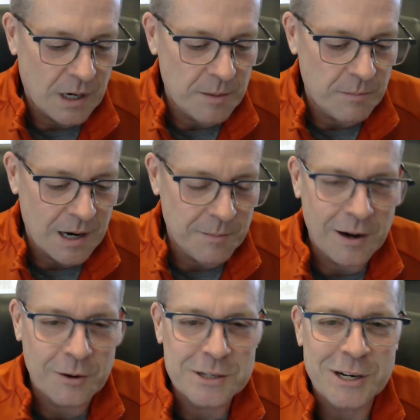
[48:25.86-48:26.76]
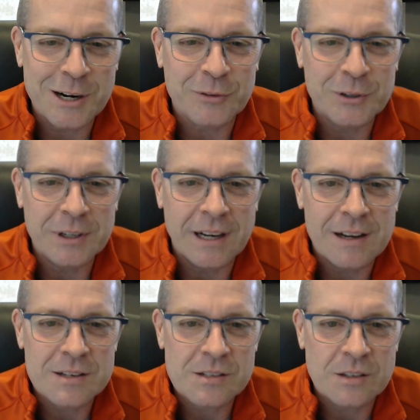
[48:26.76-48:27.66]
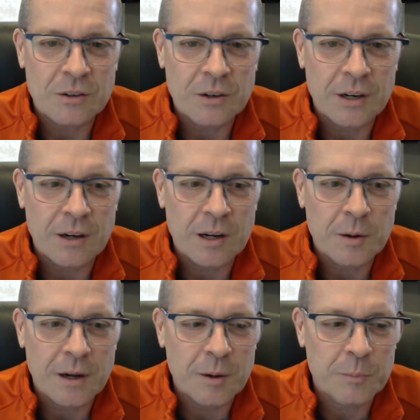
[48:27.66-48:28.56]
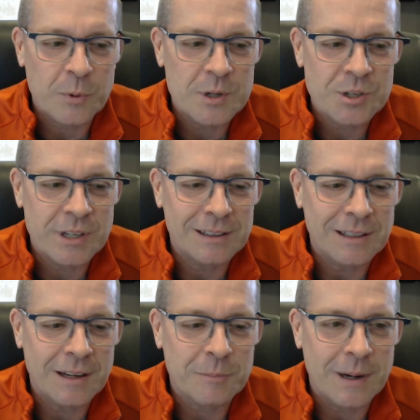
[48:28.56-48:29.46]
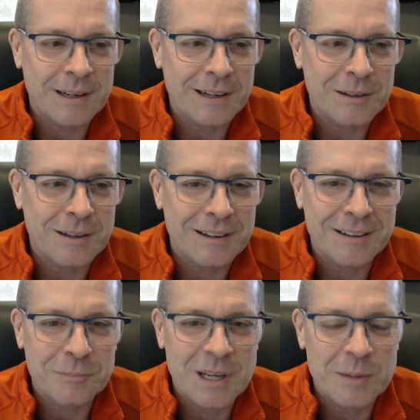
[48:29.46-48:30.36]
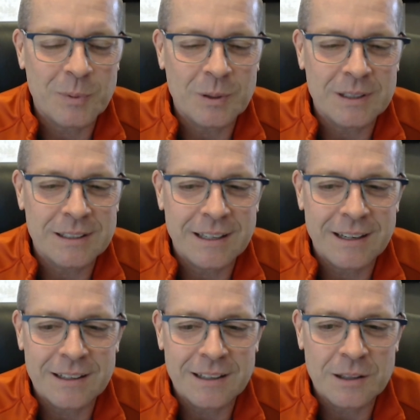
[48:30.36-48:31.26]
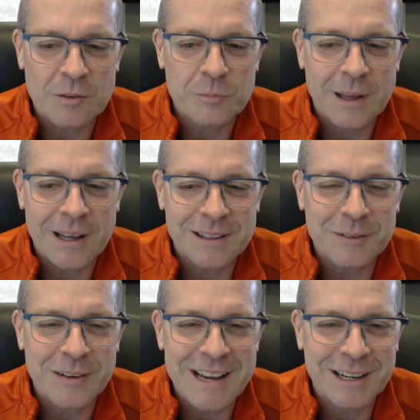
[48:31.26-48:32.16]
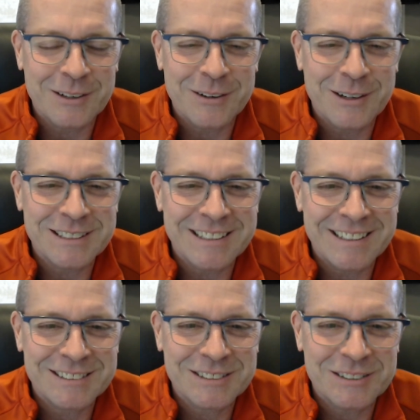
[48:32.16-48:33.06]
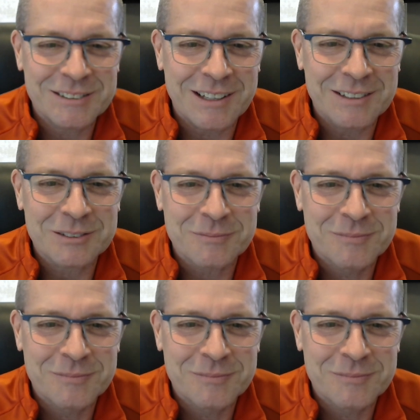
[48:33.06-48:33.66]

I'm always here for you guys. So I appreciate like-minded people, and I love hanging around you guys. So it's awesome.